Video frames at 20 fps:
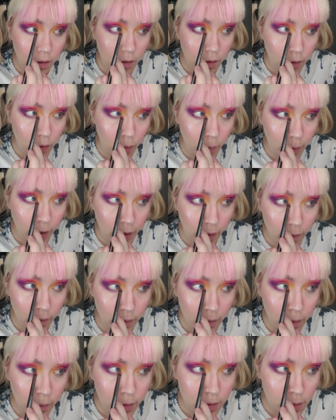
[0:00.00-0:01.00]
a little bit.
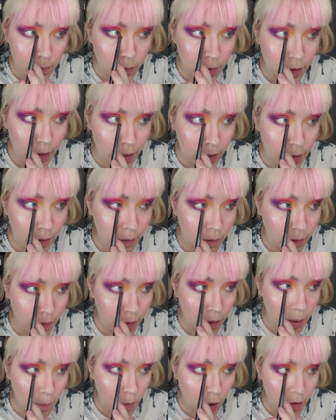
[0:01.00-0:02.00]
There wasn't really anything
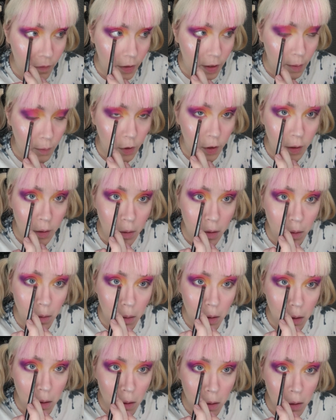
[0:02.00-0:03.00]
that came off anymore.
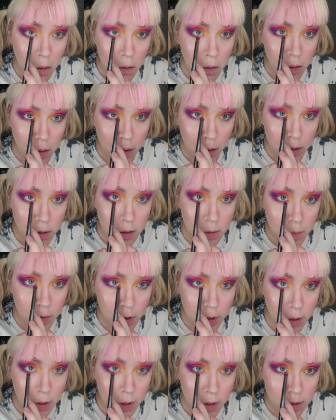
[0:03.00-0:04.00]
And just
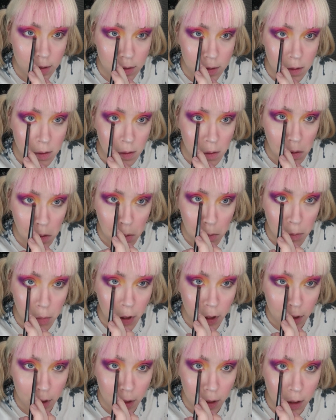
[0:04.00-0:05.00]
put this
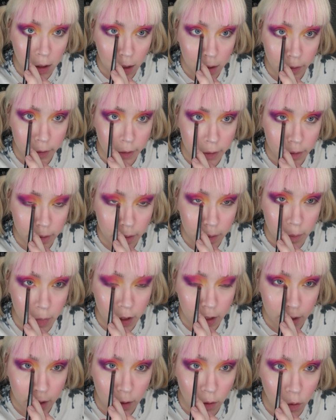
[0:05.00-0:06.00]
pinky color, the
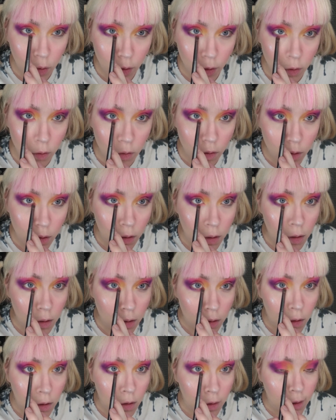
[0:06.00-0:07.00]
pinky coral
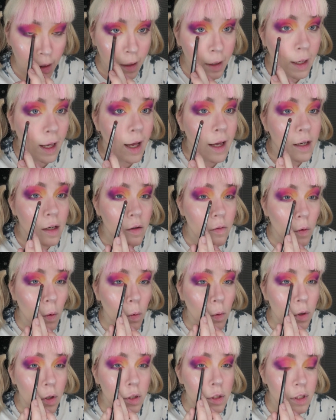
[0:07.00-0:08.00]
kind of
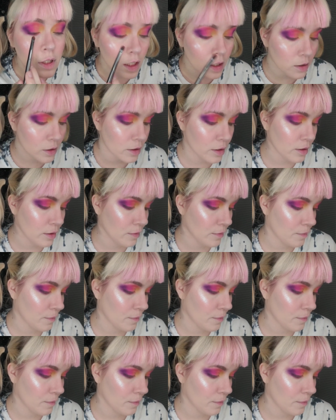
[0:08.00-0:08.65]
orange color,